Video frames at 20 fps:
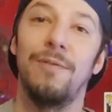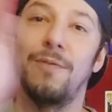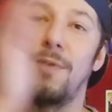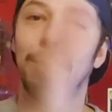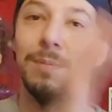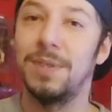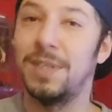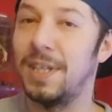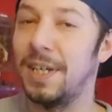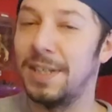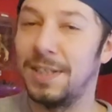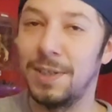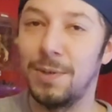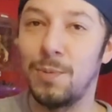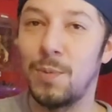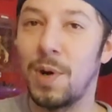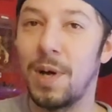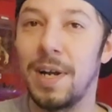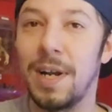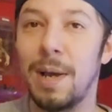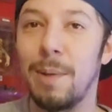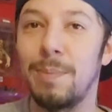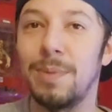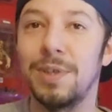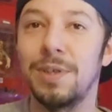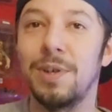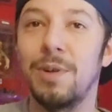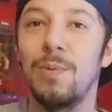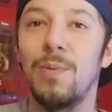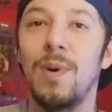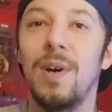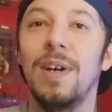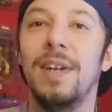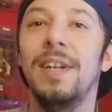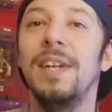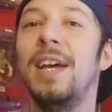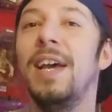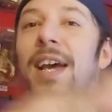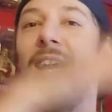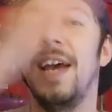from season 1, episode
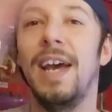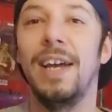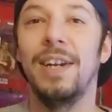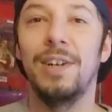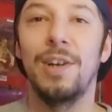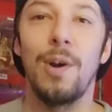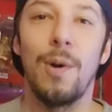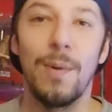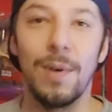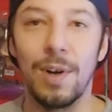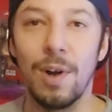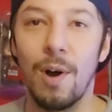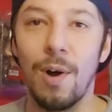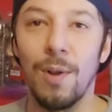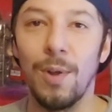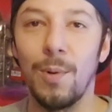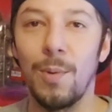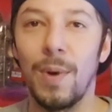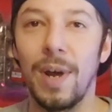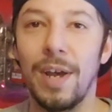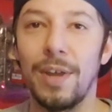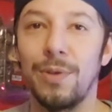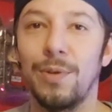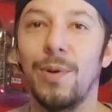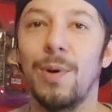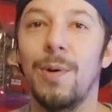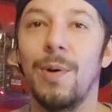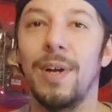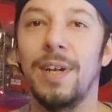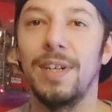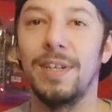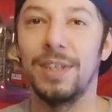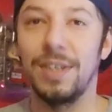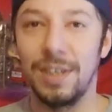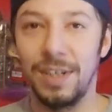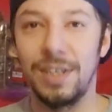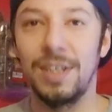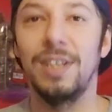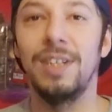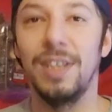1, and going all the way through.
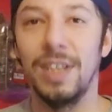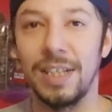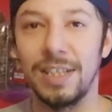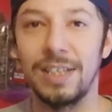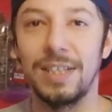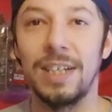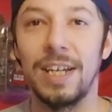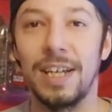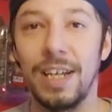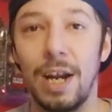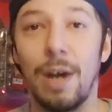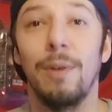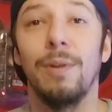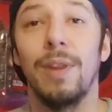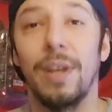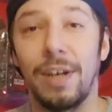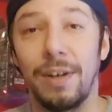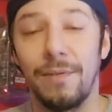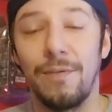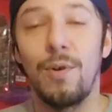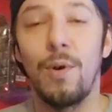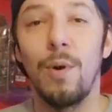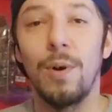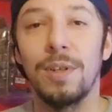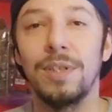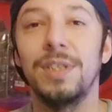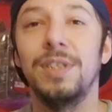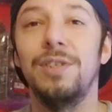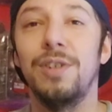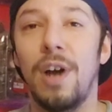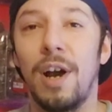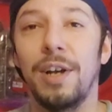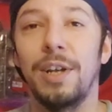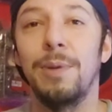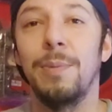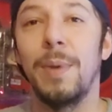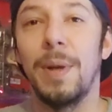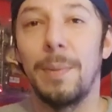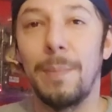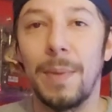And I'll, of course,
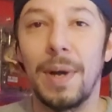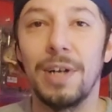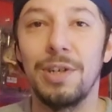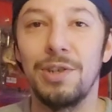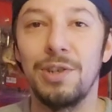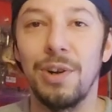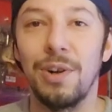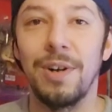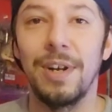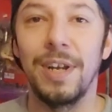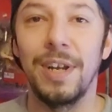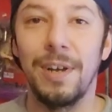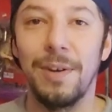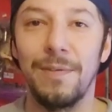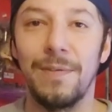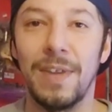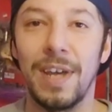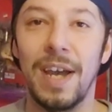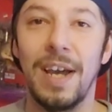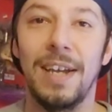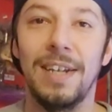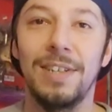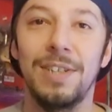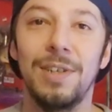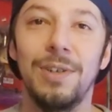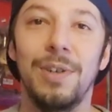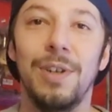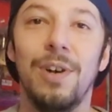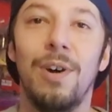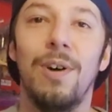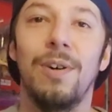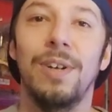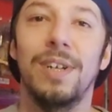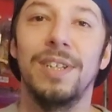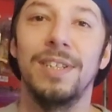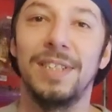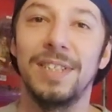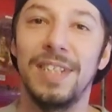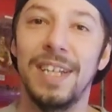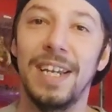document my journey of that, and so y'all
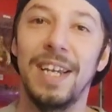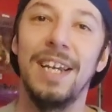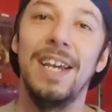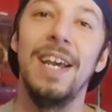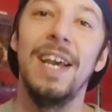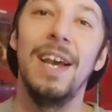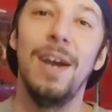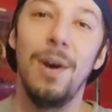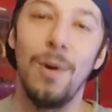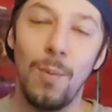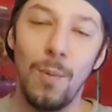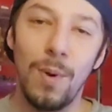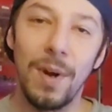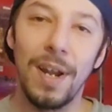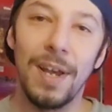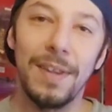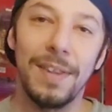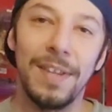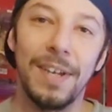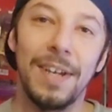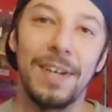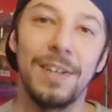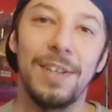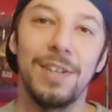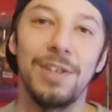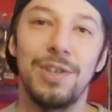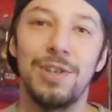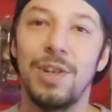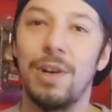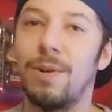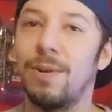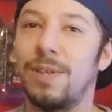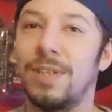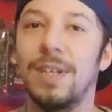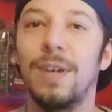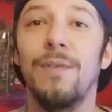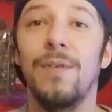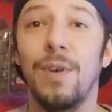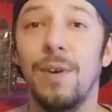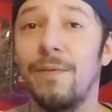can see what I think of the show, because
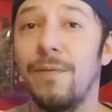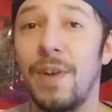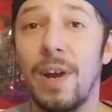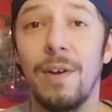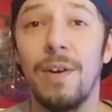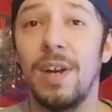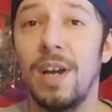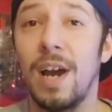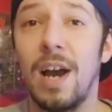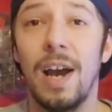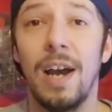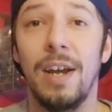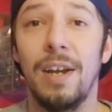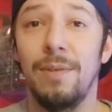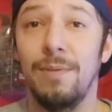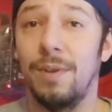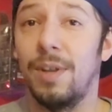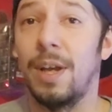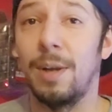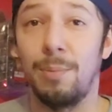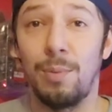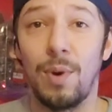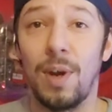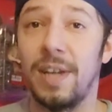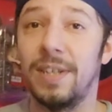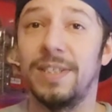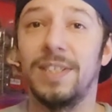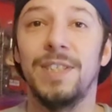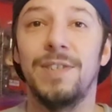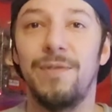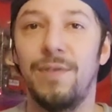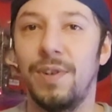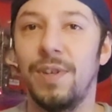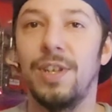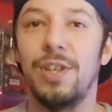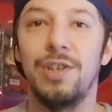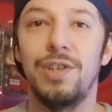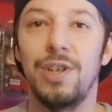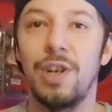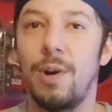I've heard very high like praises for
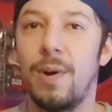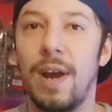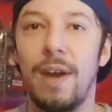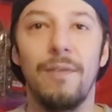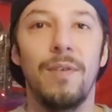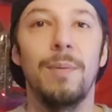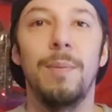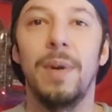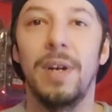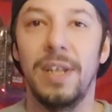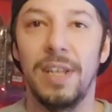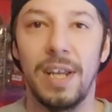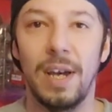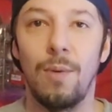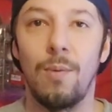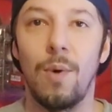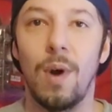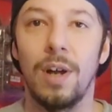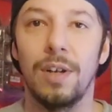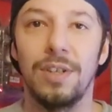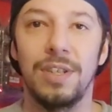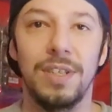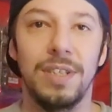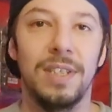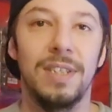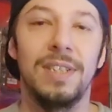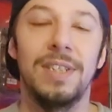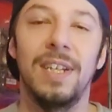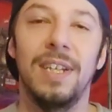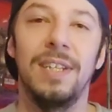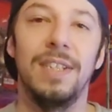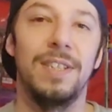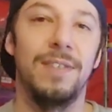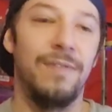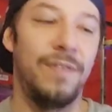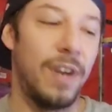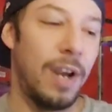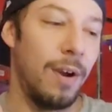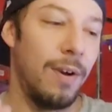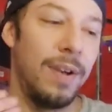this show. Everybody that watches it said it's
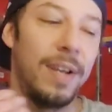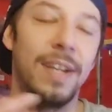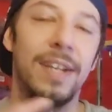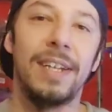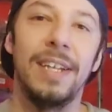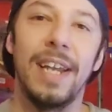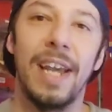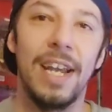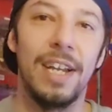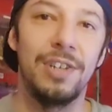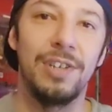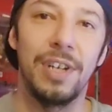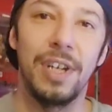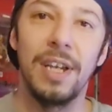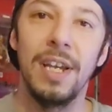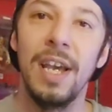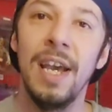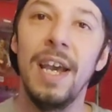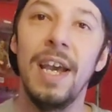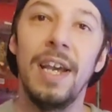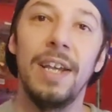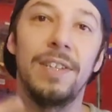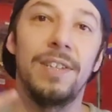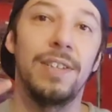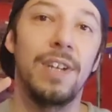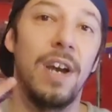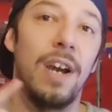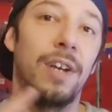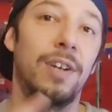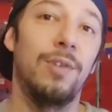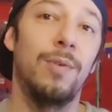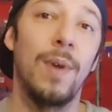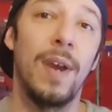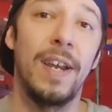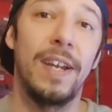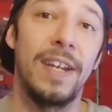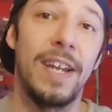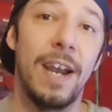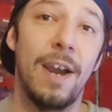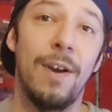very engaging, it's got
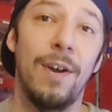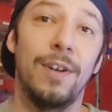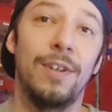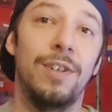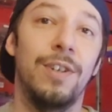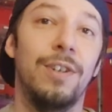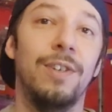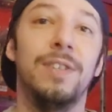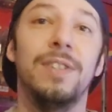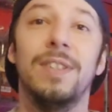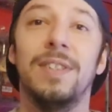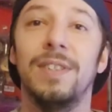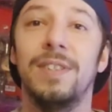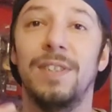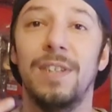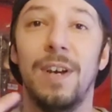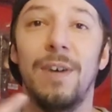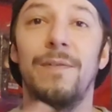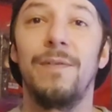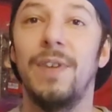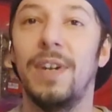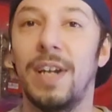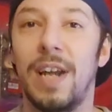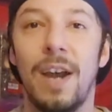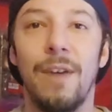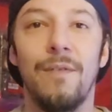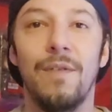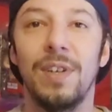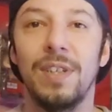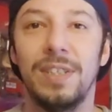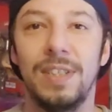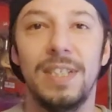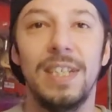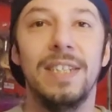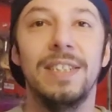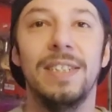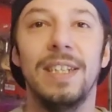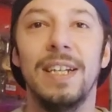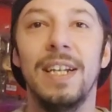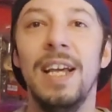great characters and stuff, and every
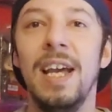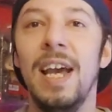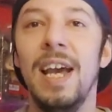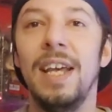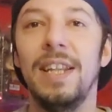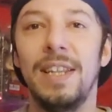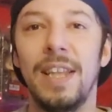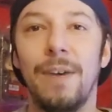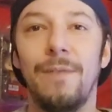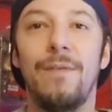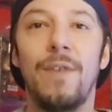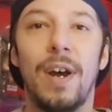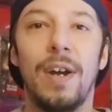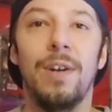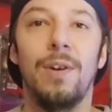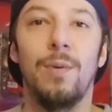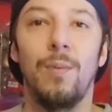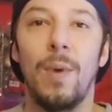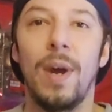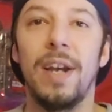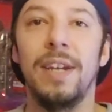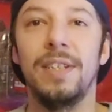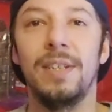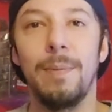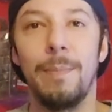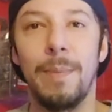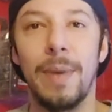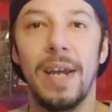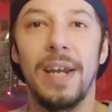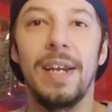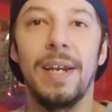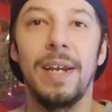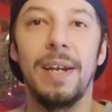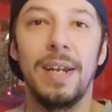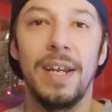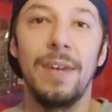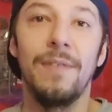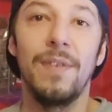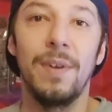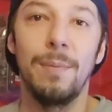season they find a way to make it
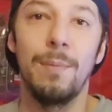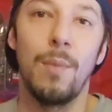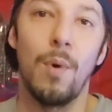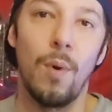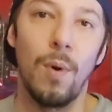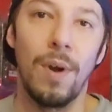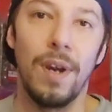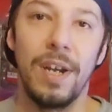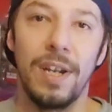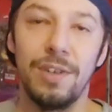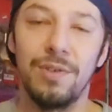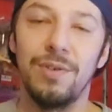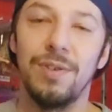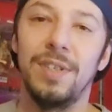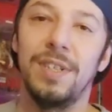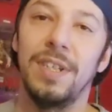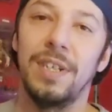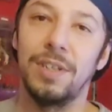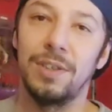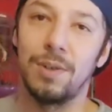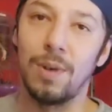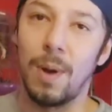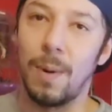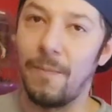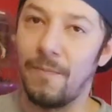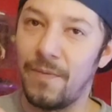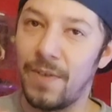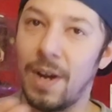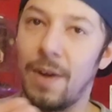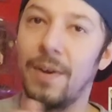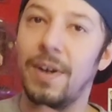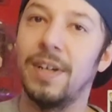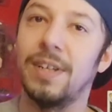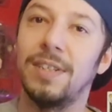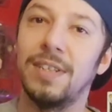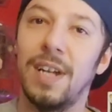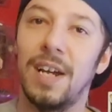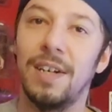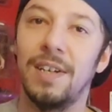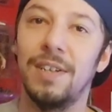even more interesting. So I'm very
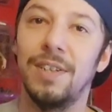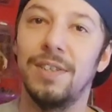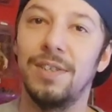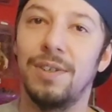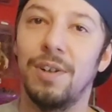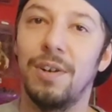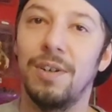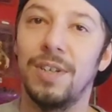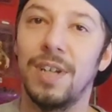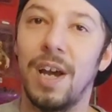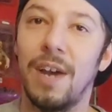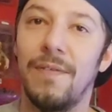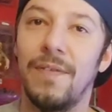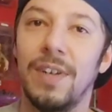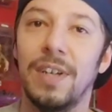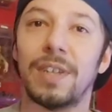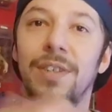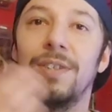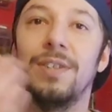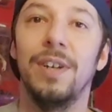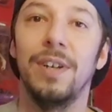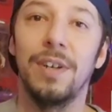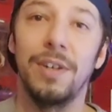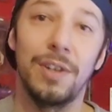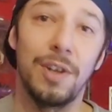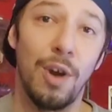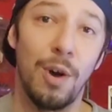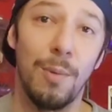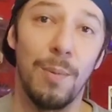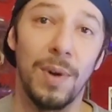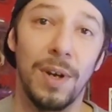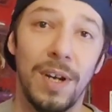excited to start diving into Cobra